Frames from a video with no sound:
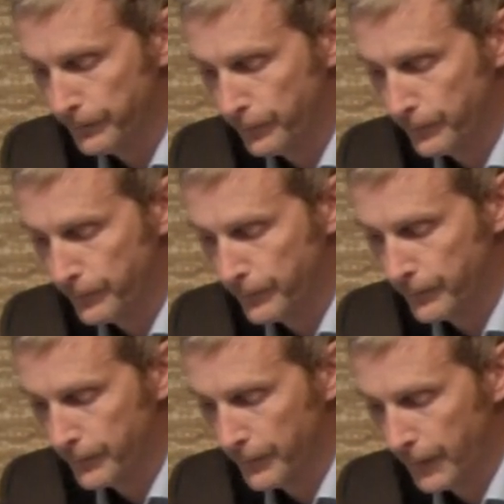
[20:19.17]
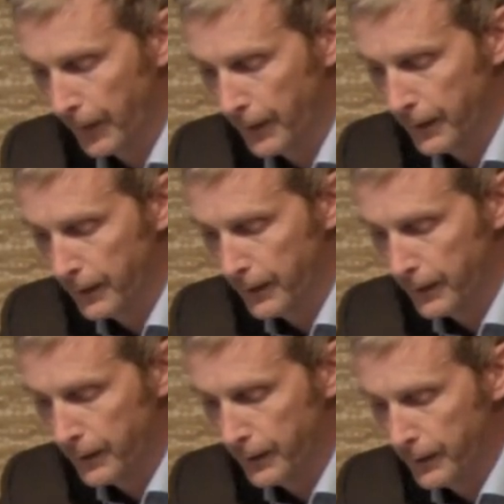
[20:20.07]

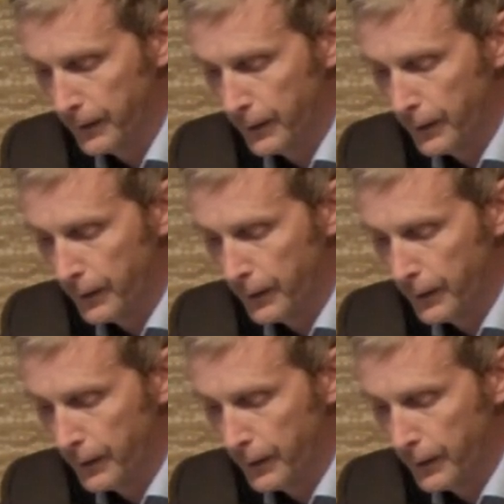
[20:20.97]
Nobody speaks.